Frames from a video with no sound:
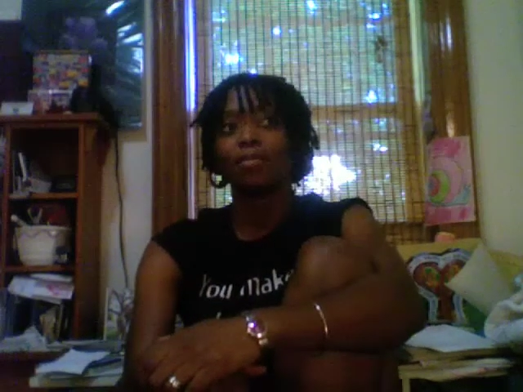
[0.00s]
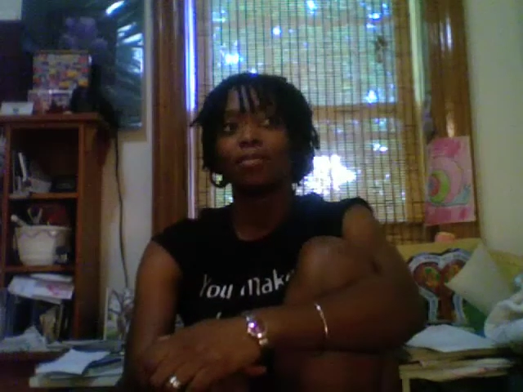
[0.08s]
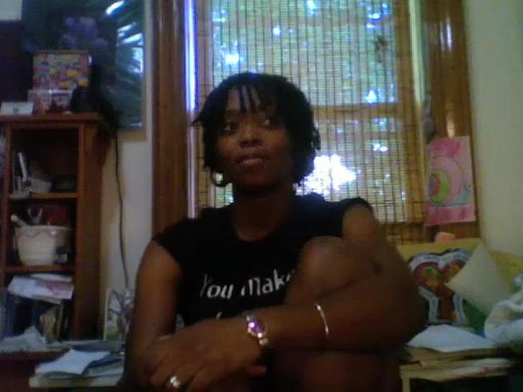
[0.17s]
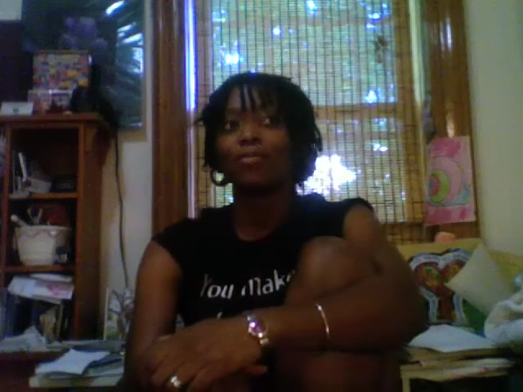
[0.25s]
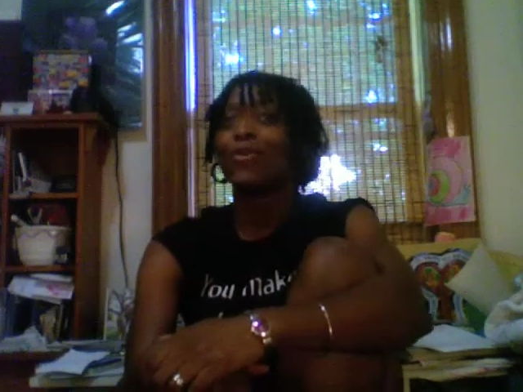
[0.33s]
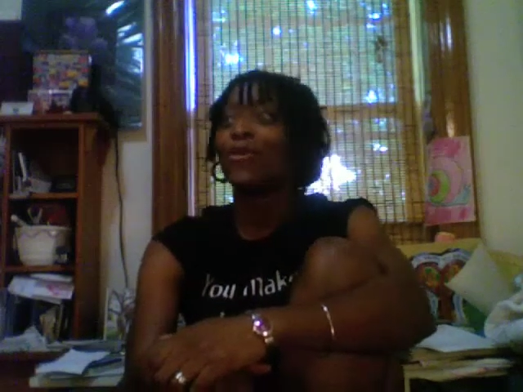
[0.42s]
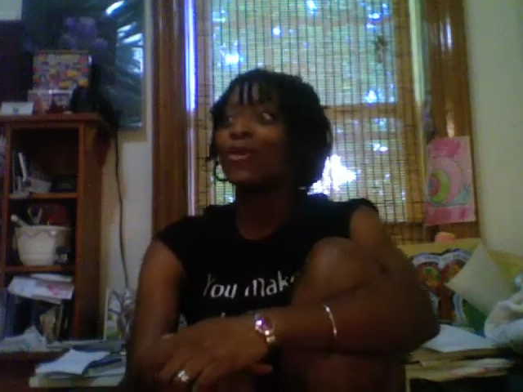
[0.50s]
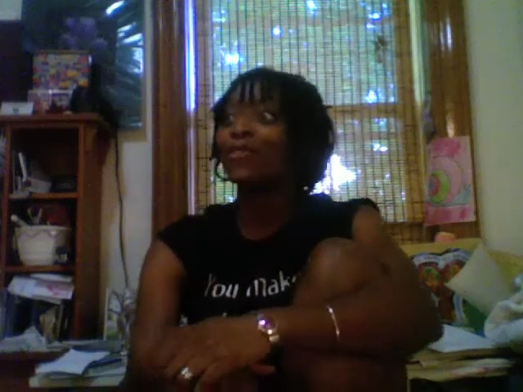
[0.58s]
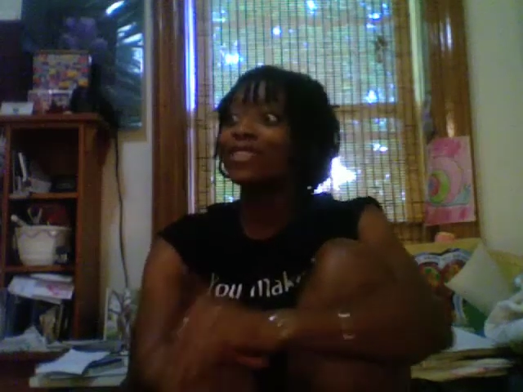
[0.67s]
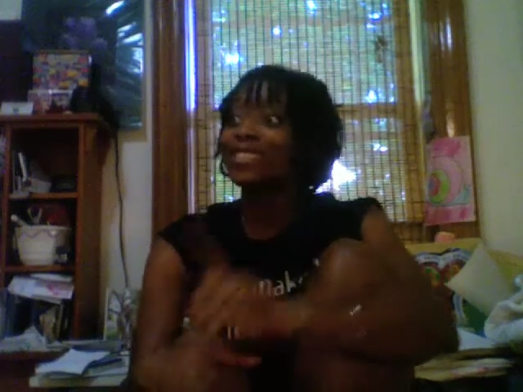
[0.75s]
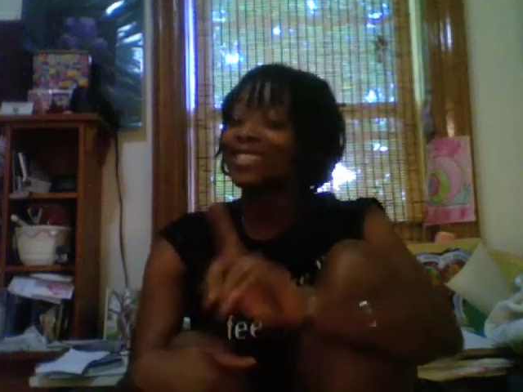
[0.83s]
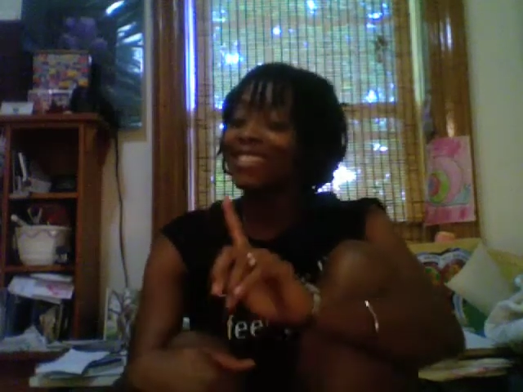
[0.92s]
More
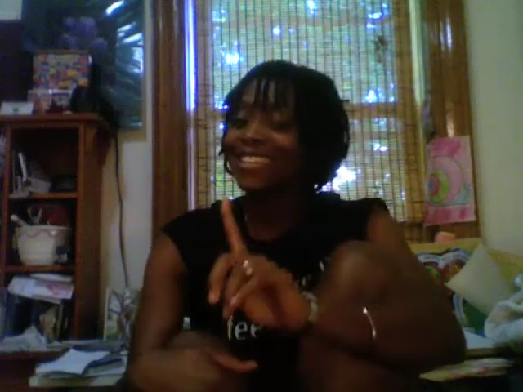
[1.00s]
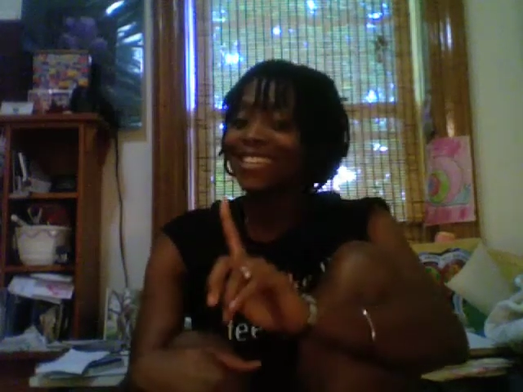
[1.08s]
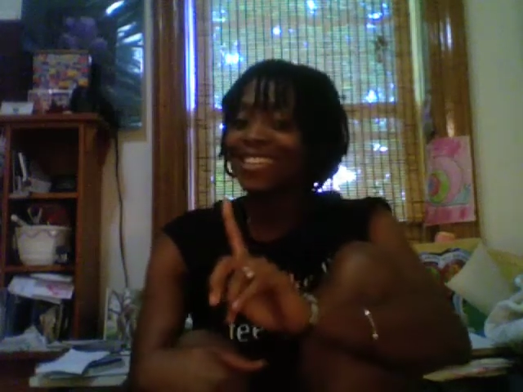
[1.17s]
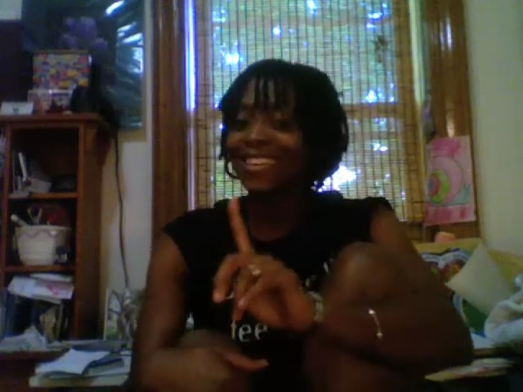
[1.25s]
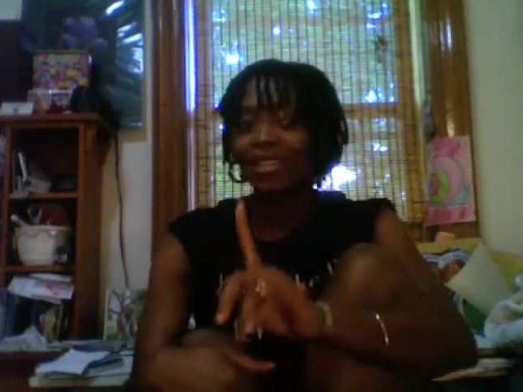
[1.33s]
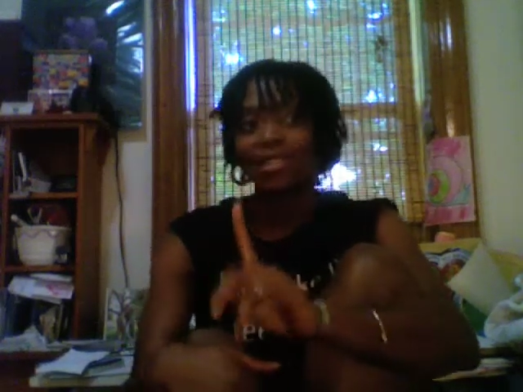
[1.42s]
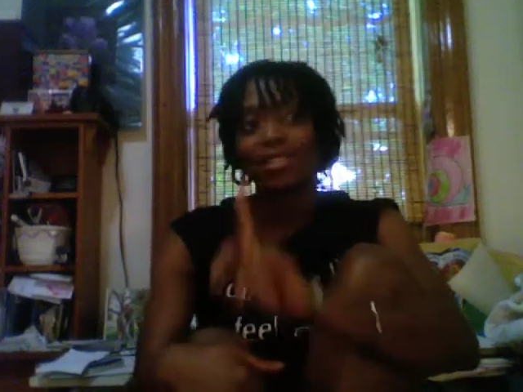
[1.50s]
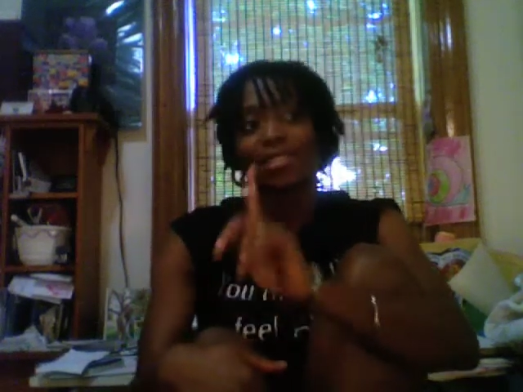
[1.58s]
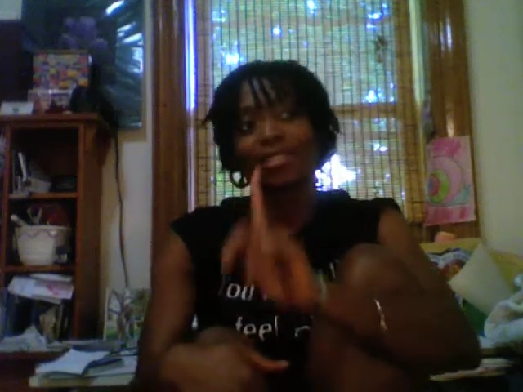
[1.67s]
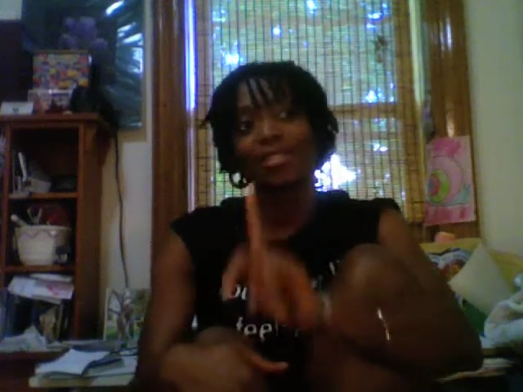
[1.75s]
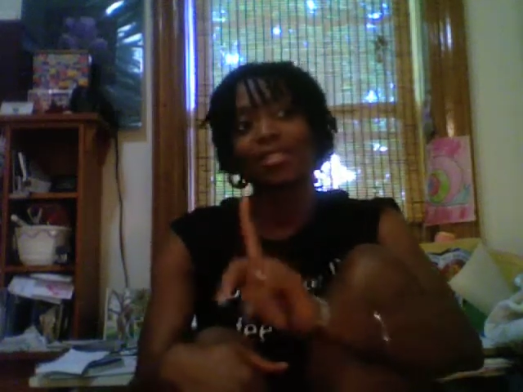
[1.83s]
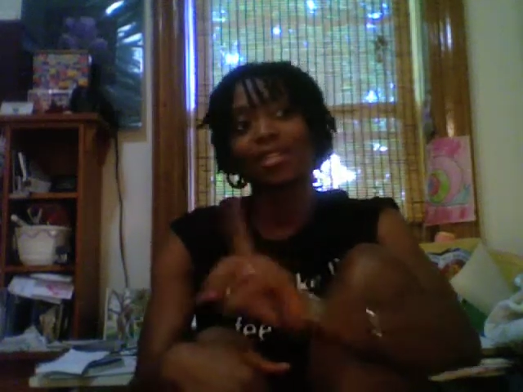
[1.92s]
recently,
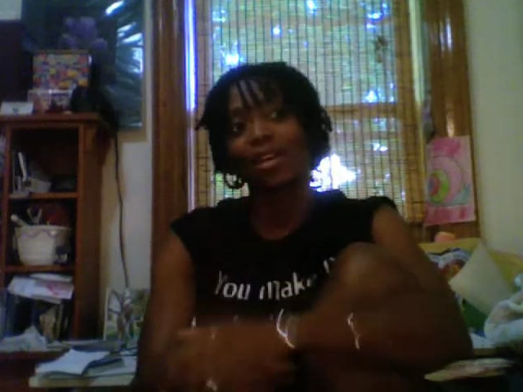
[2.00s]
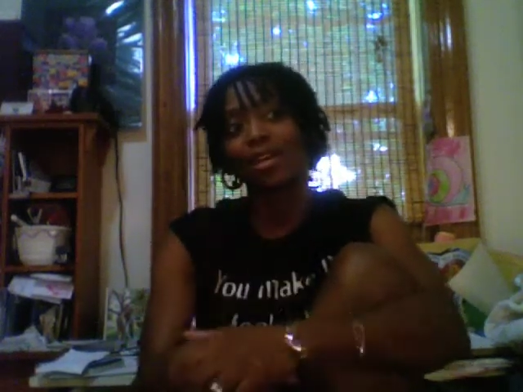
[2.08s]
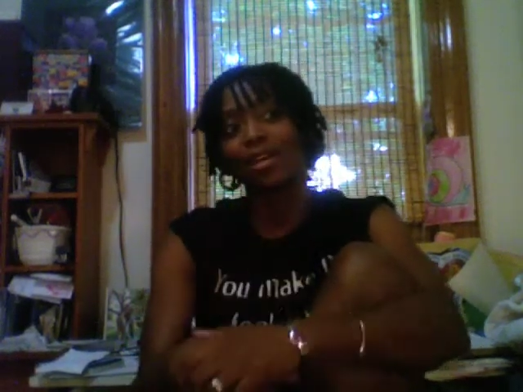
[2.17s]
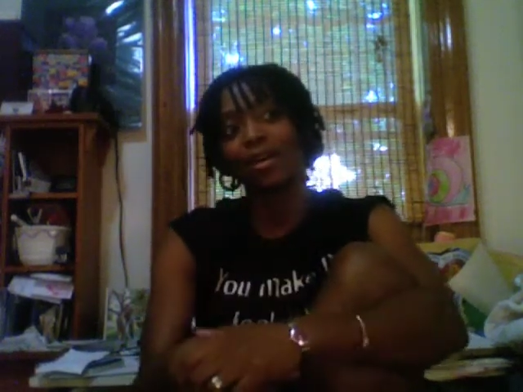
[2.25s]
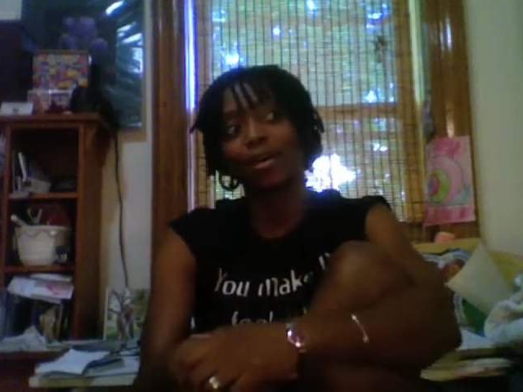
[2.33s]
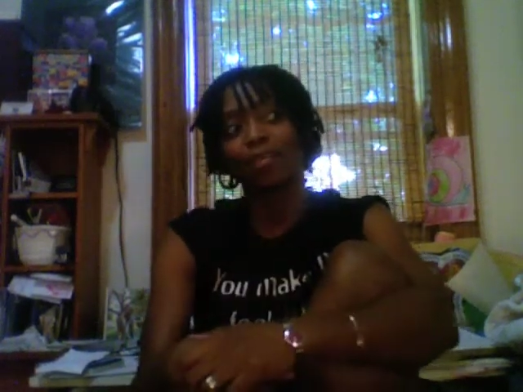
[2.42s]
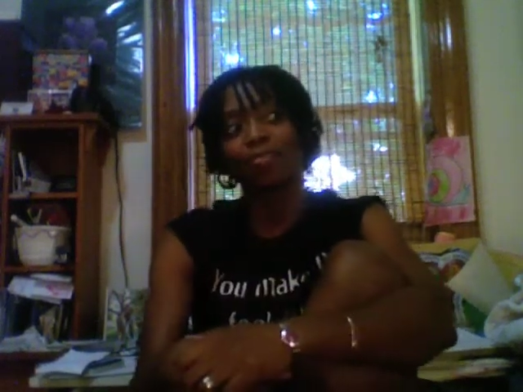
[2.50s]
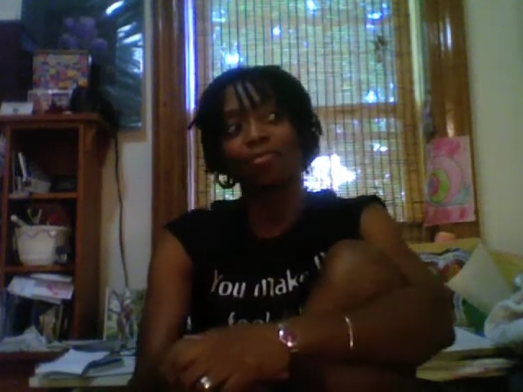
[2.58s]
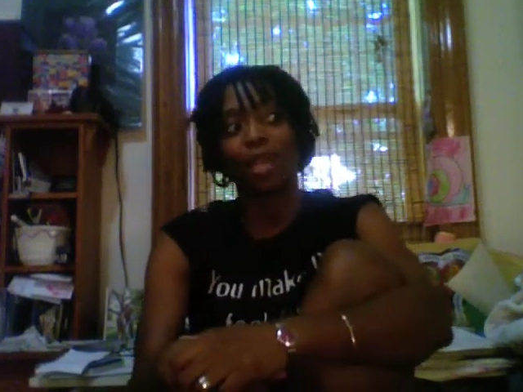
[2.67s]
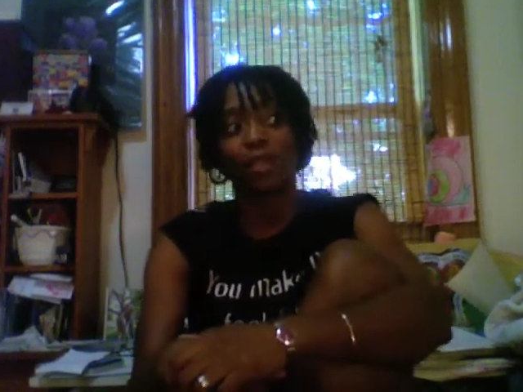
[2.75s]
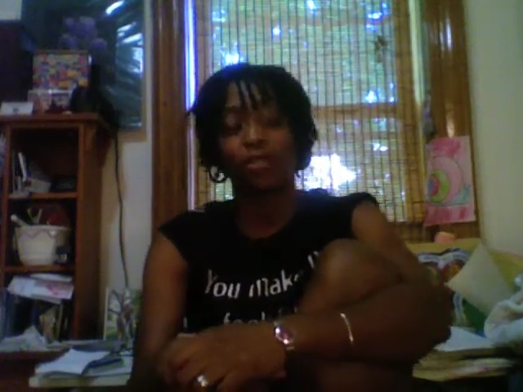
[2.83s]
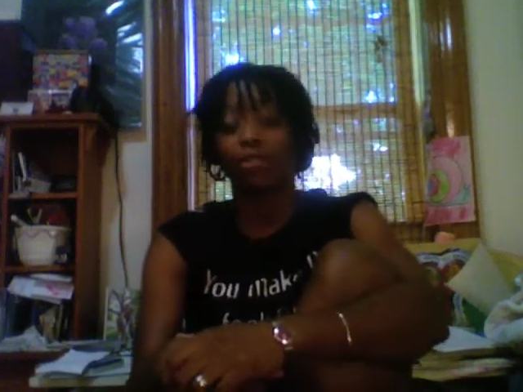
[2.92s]
after